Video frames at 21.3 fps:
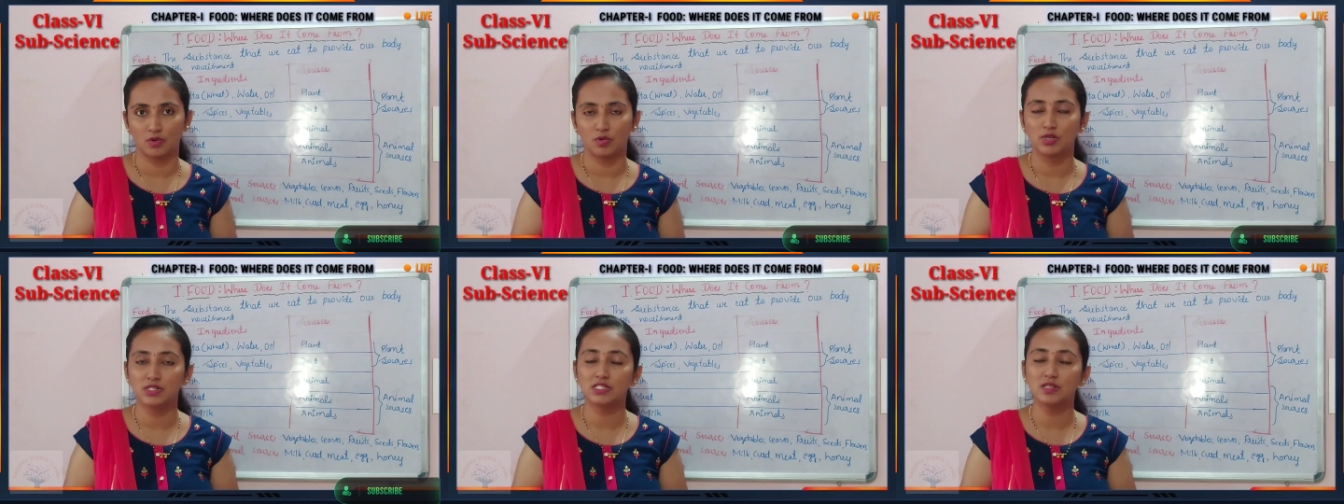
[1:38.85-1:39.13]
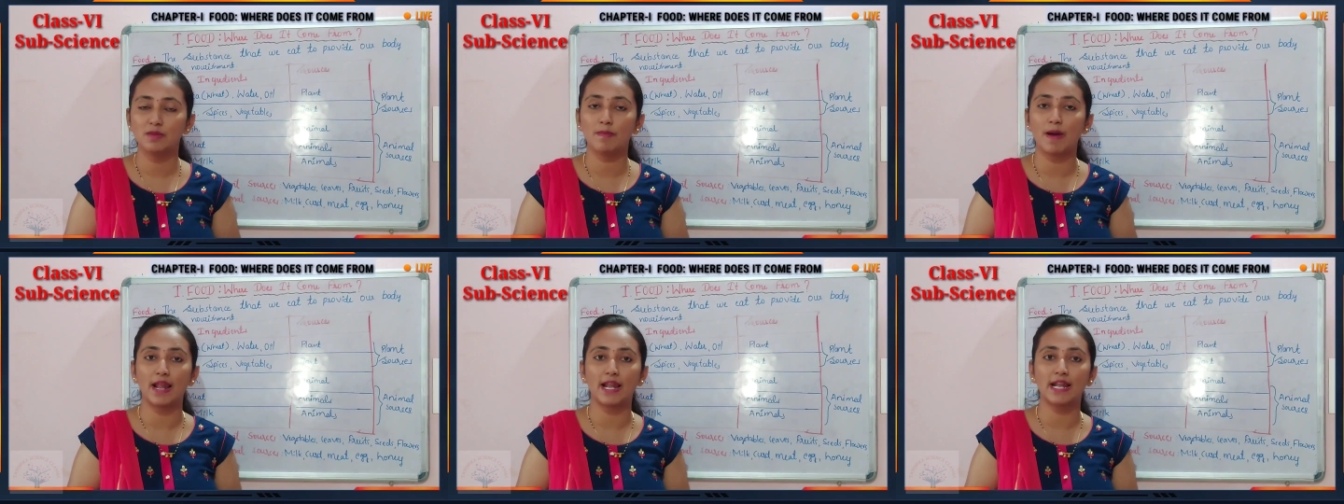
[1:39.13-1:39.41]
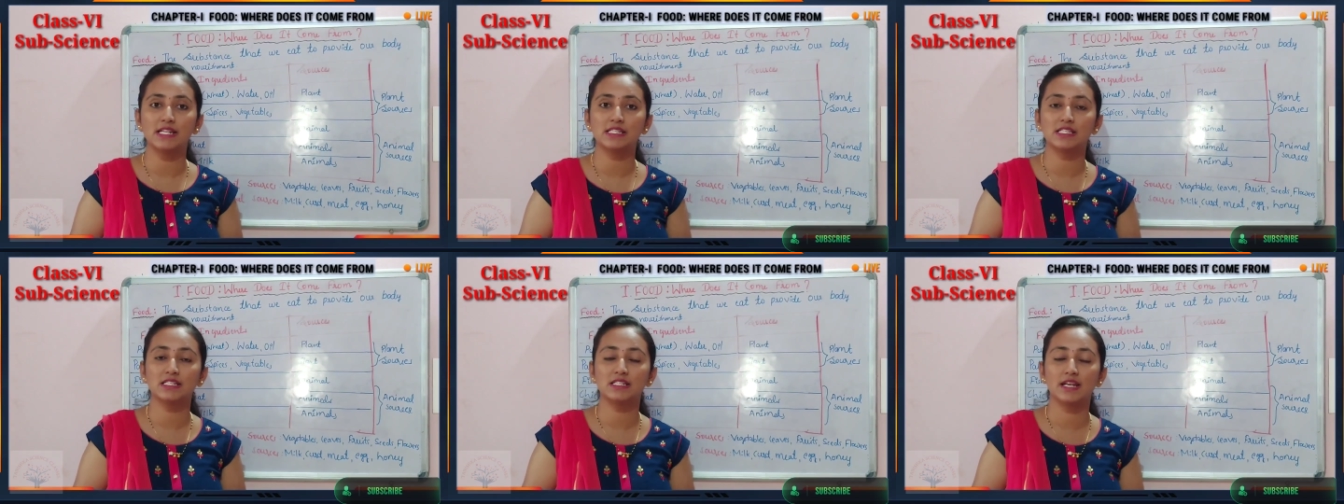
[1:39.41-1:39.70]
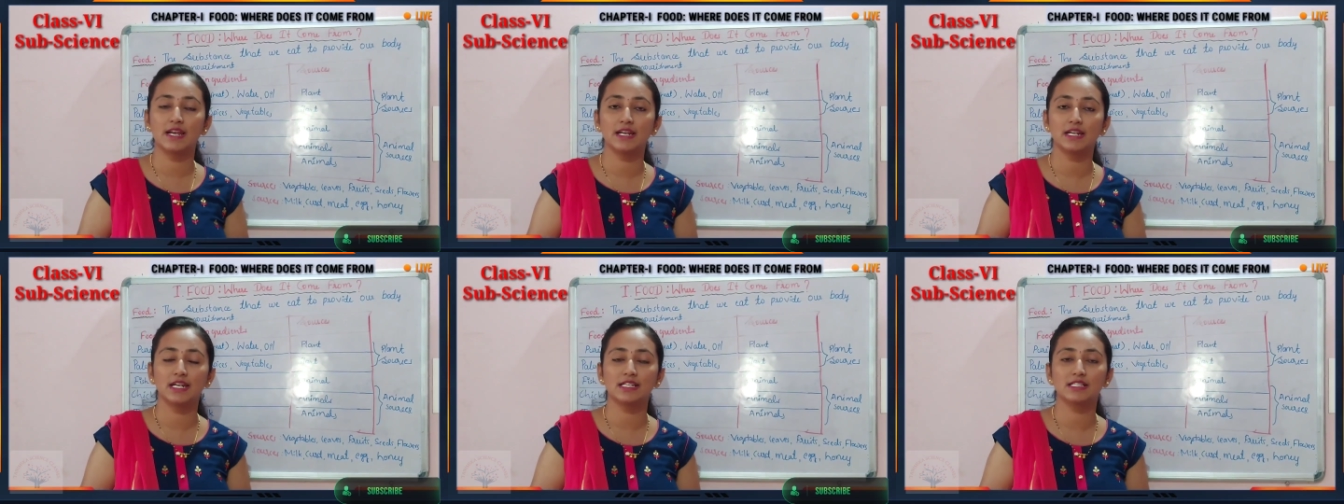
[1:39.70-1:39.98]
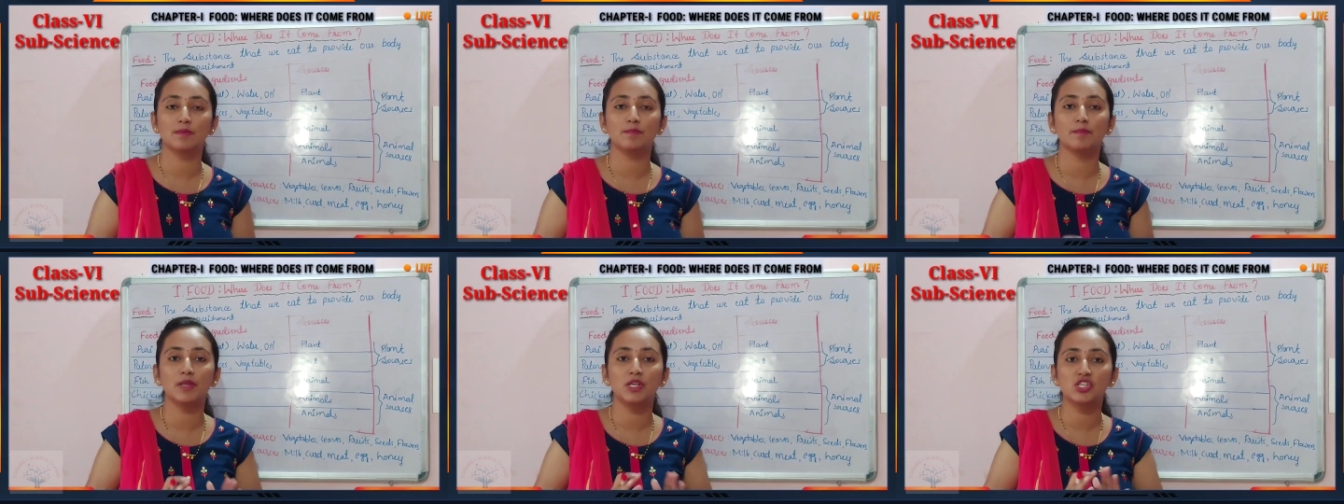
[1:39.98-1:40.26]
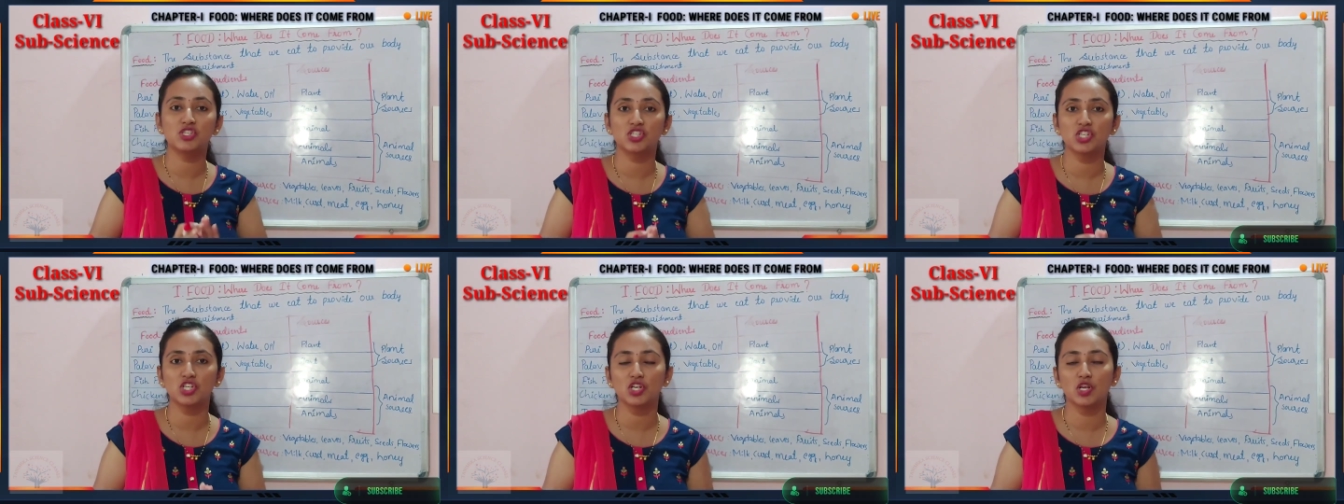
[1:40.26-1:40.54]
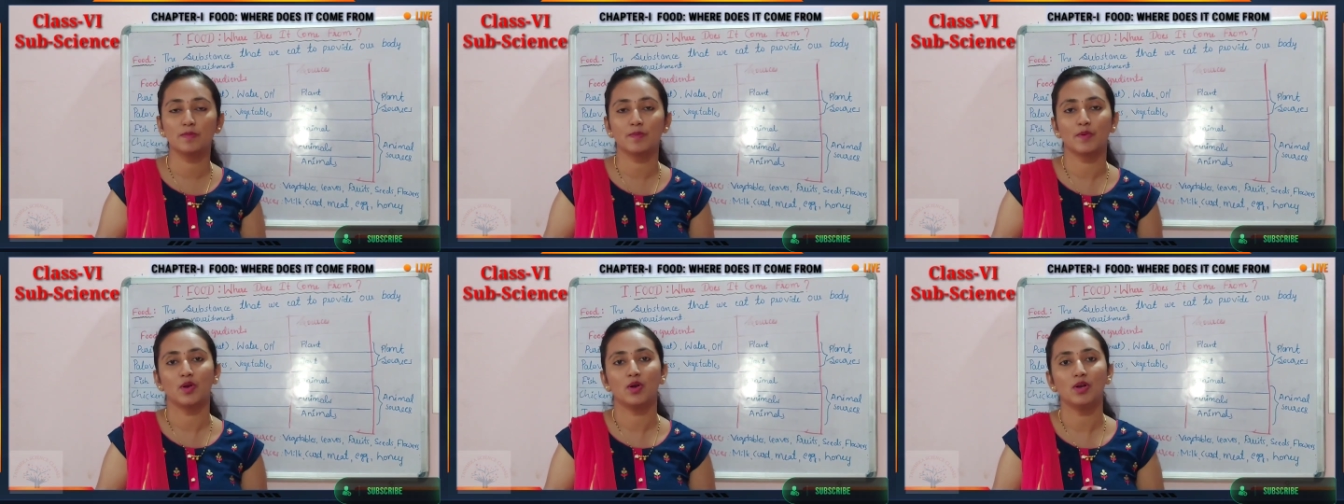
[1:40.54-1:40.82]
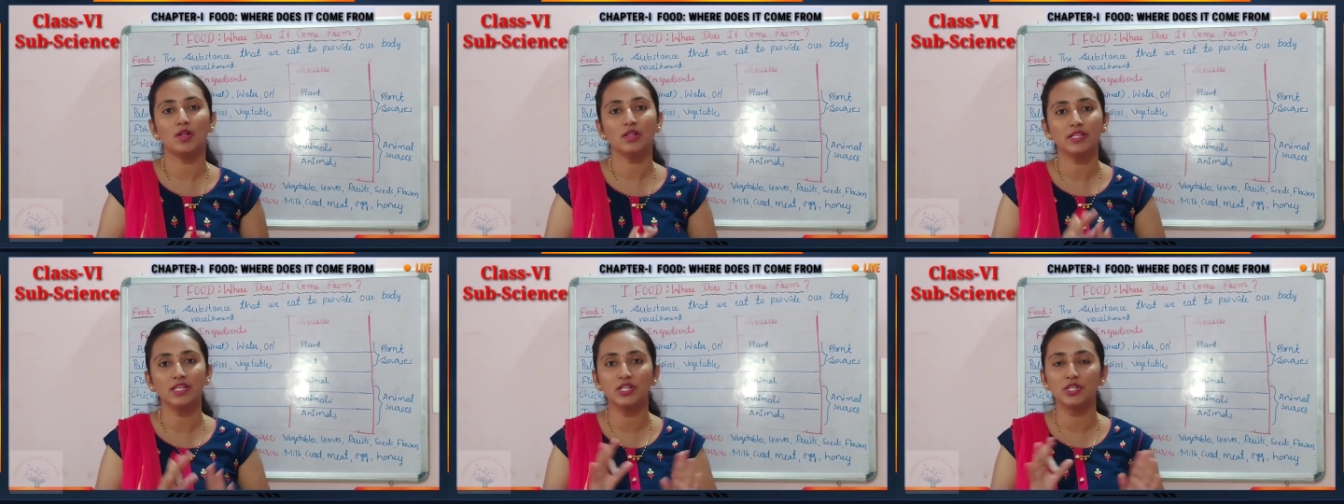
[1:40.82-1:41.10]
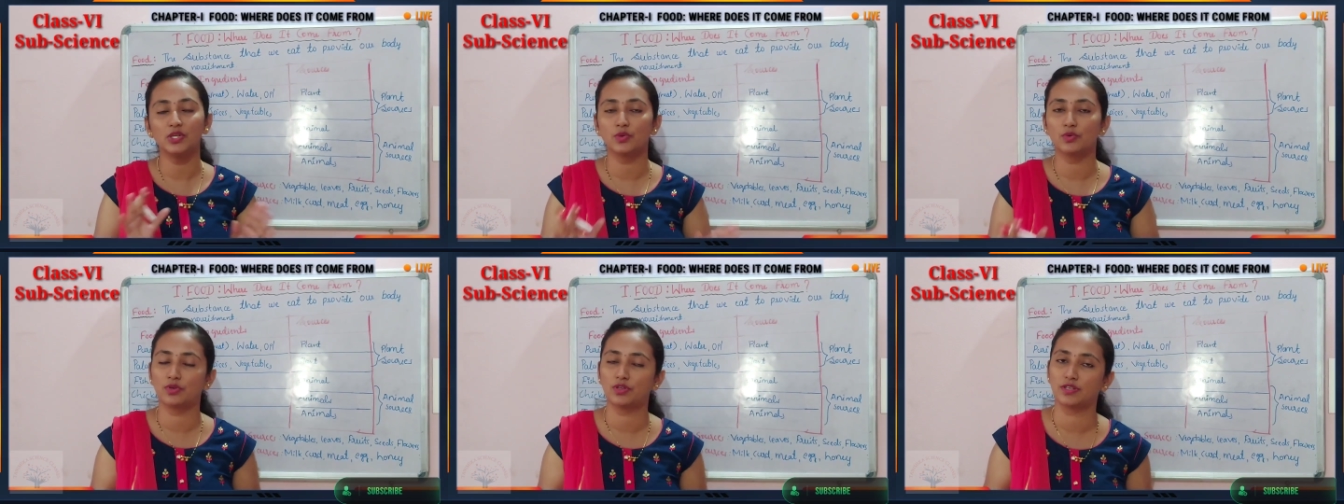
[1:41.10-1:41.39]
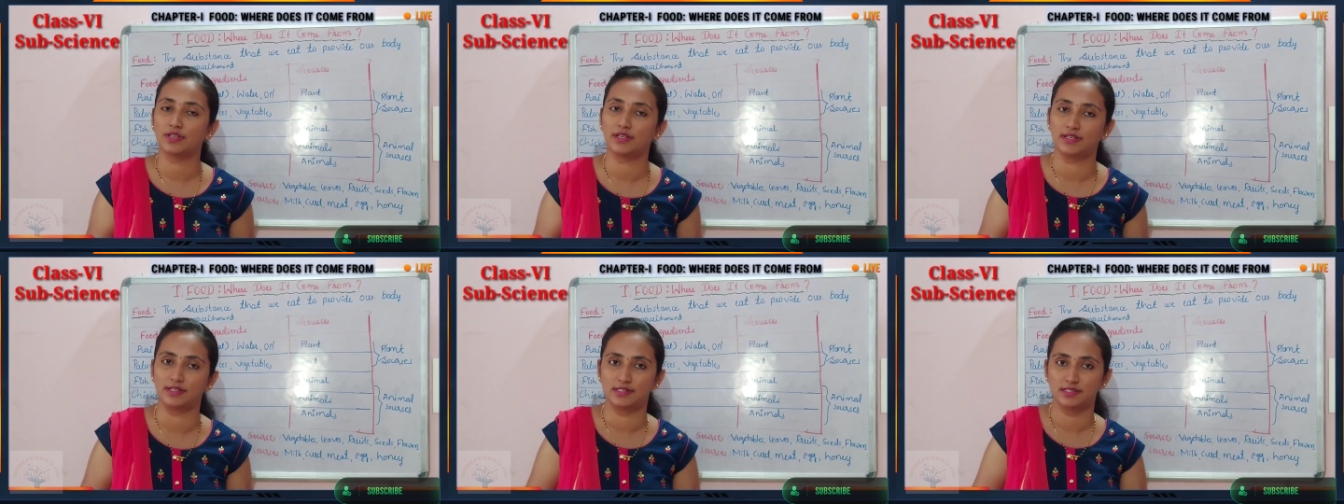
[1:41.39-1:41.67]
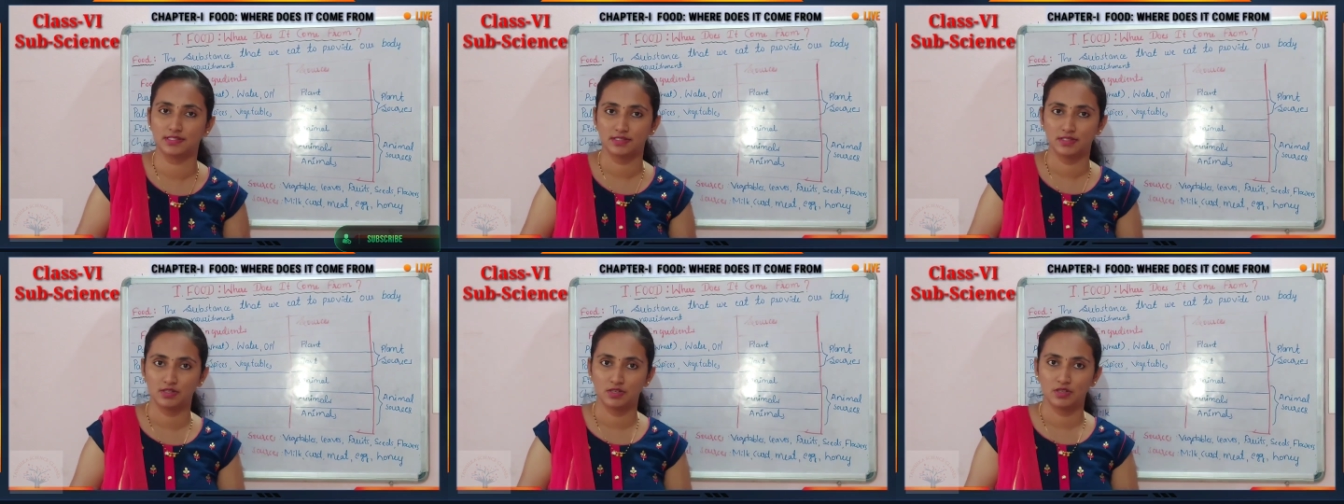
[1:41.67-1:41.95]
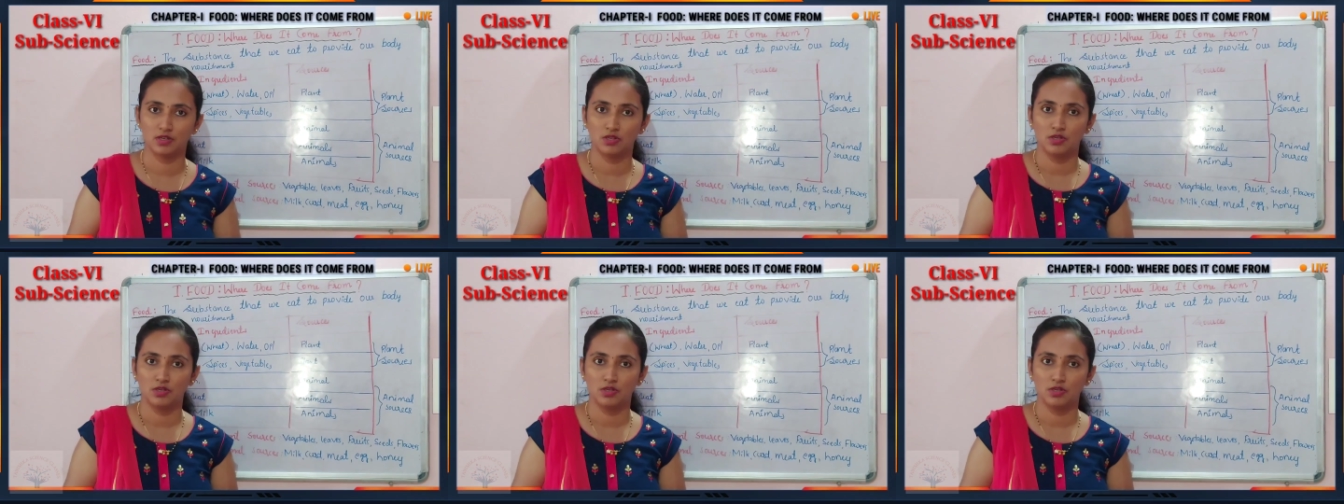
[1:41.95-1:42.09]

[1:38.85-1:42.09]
What is a balanced diet? It is a mixture of all the nutrients.